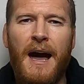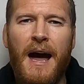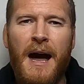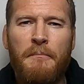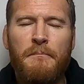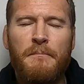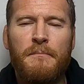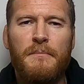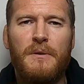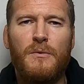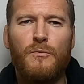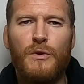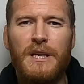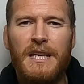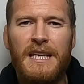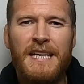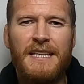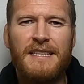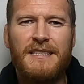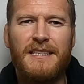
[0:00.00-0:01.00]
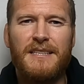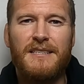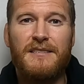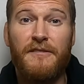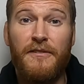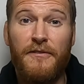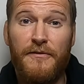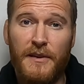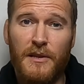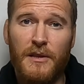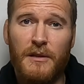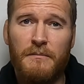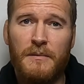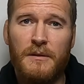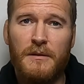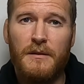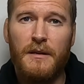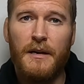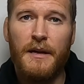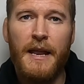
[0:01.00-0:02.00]
and relates it to
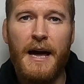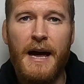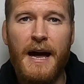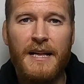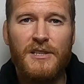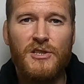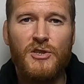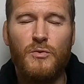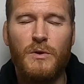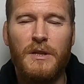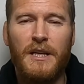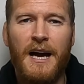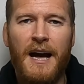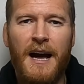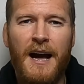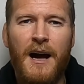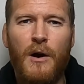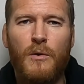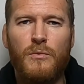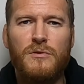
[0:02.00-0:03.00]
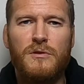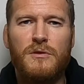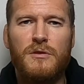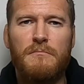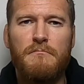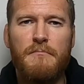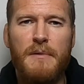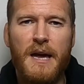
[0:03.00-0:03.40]
film and actually how to